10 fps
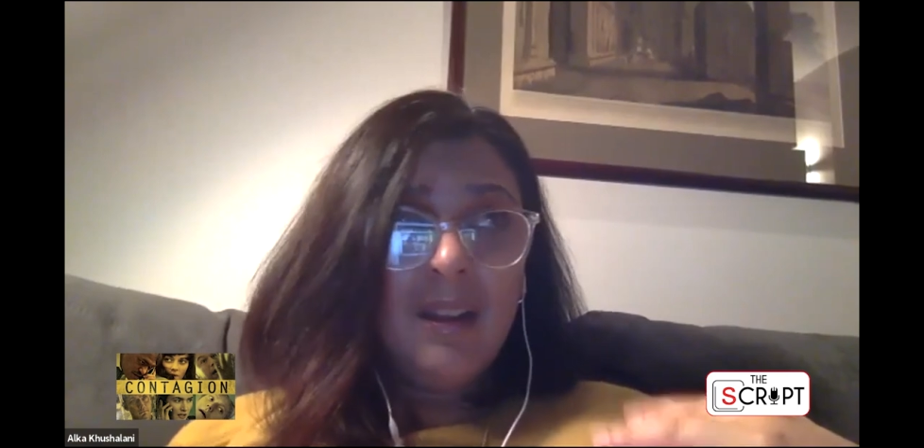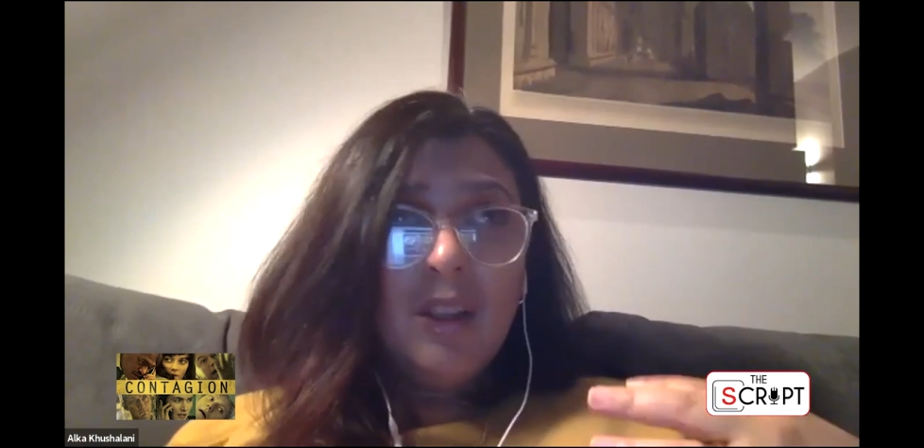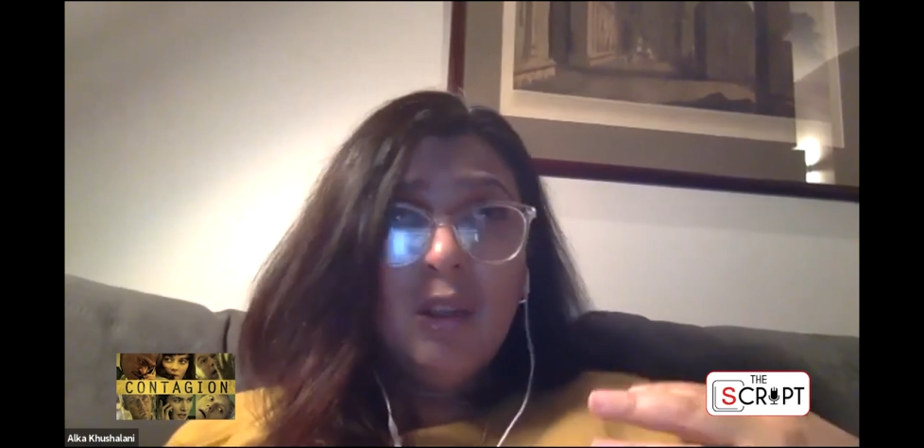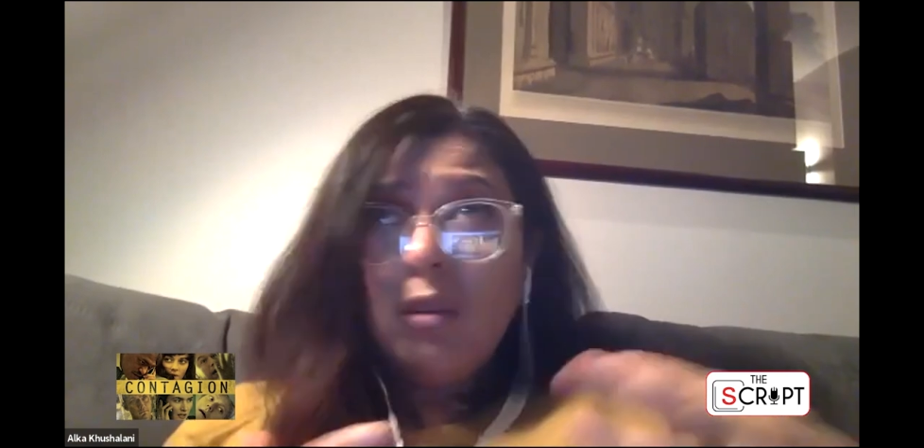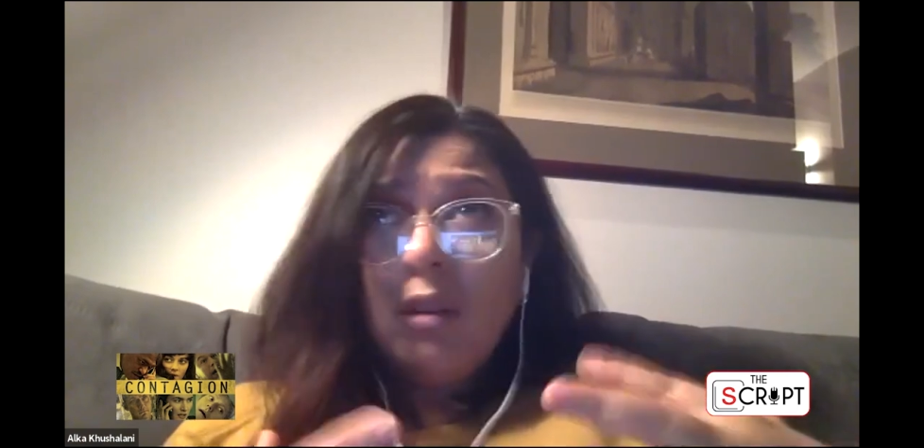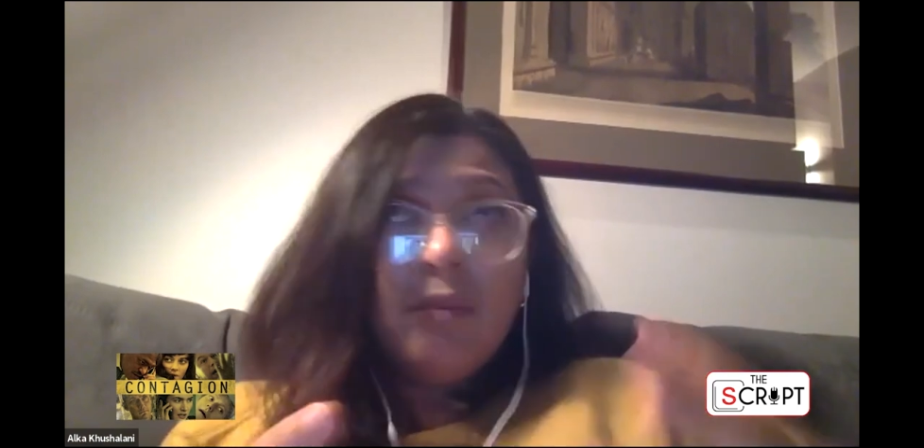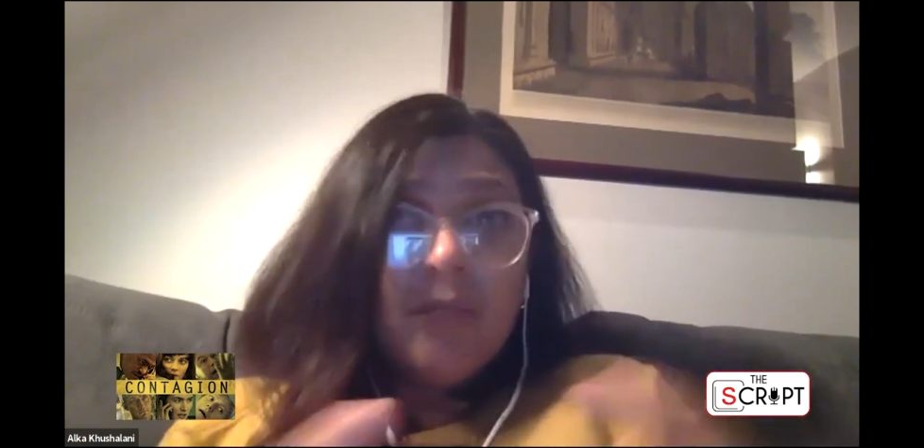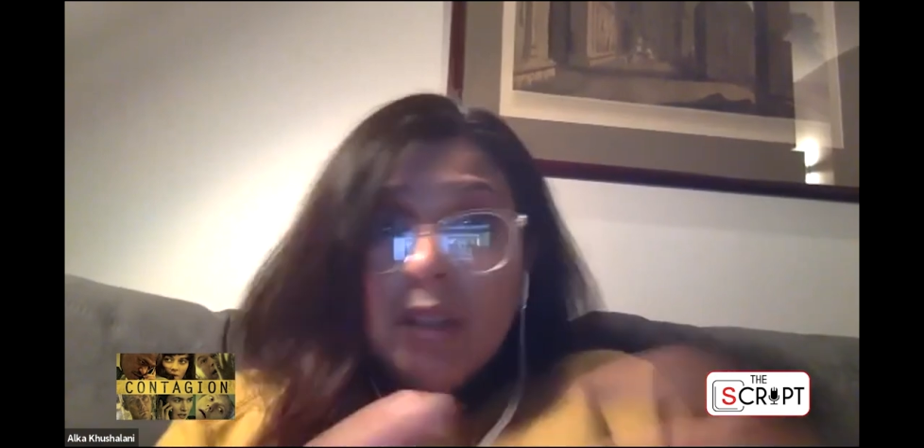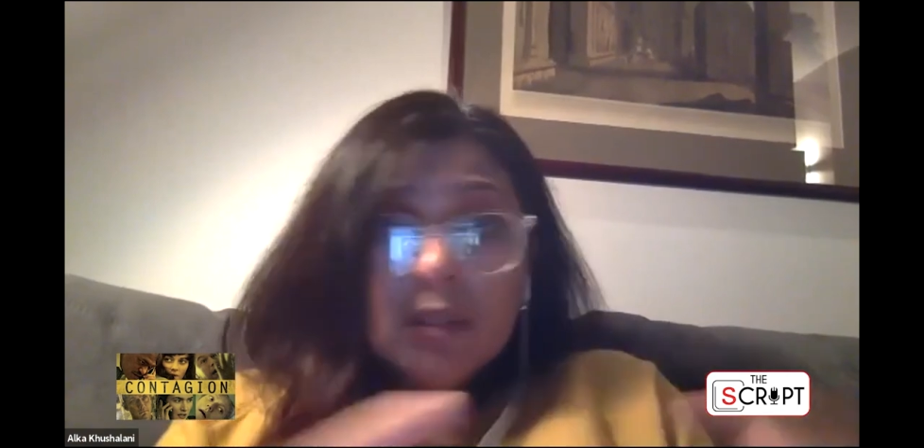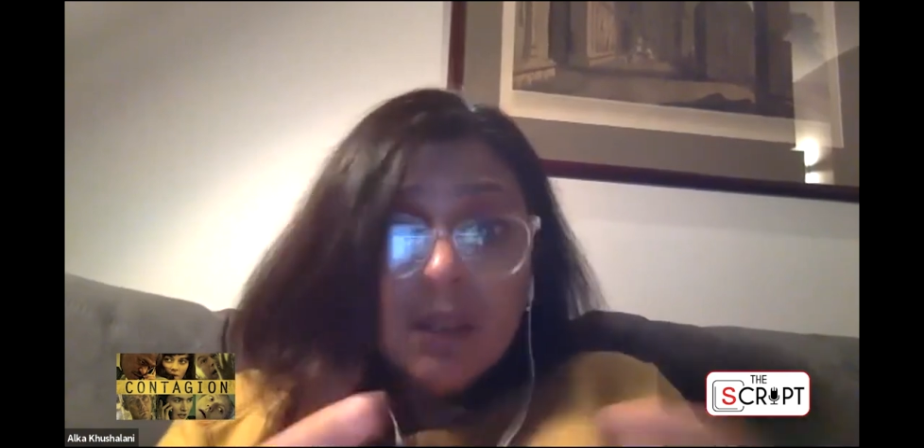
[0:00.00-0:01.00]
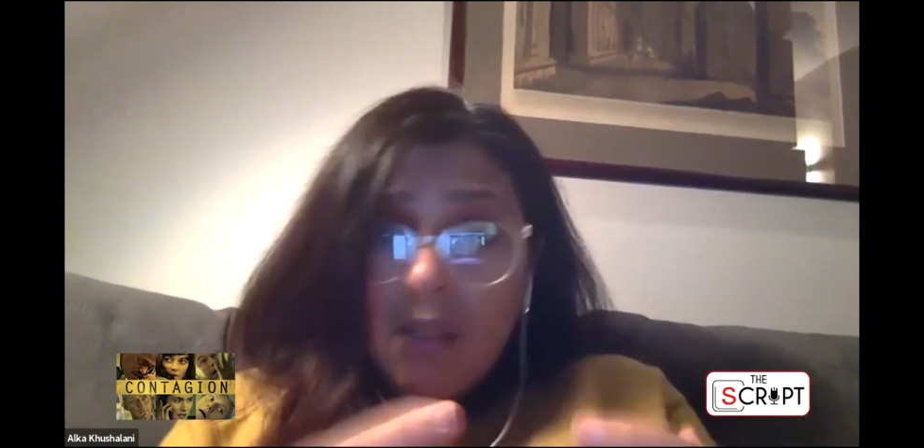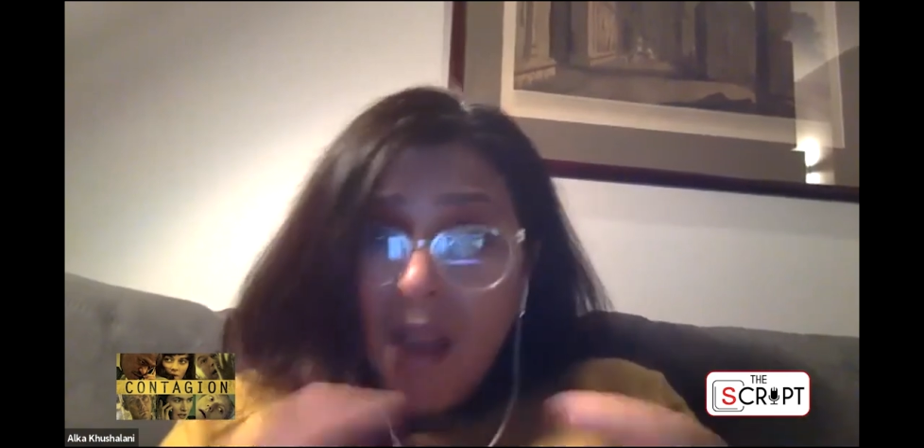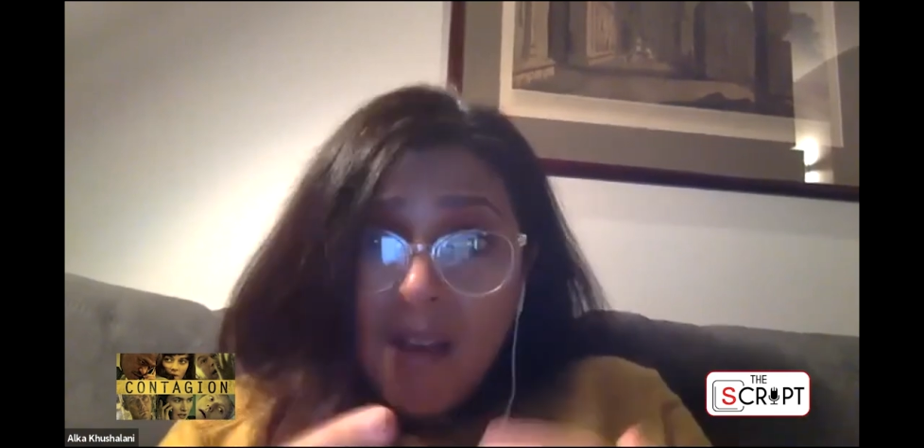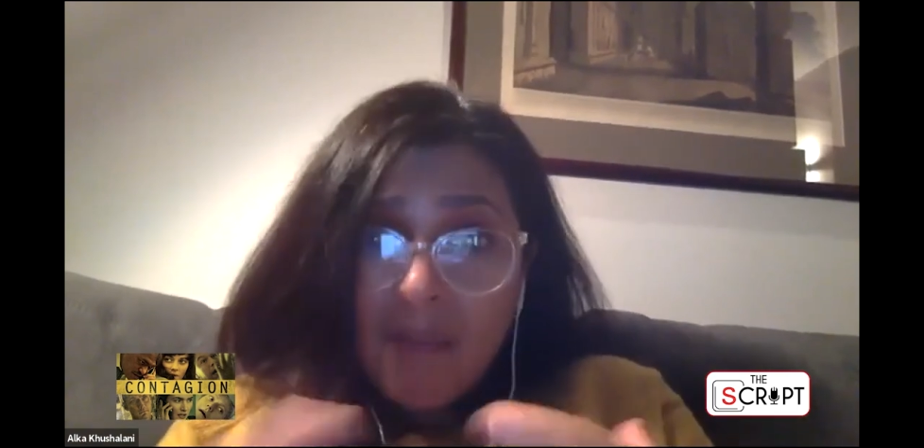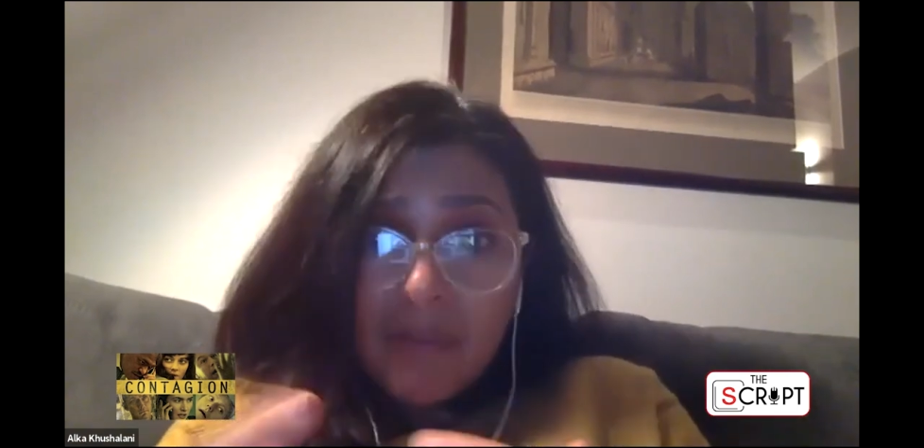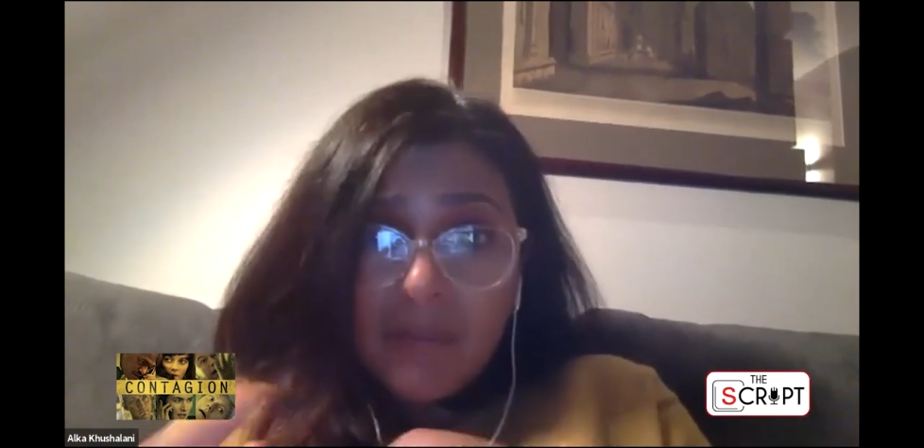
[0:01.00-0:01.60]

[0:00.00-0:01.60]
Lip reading: you can feel the love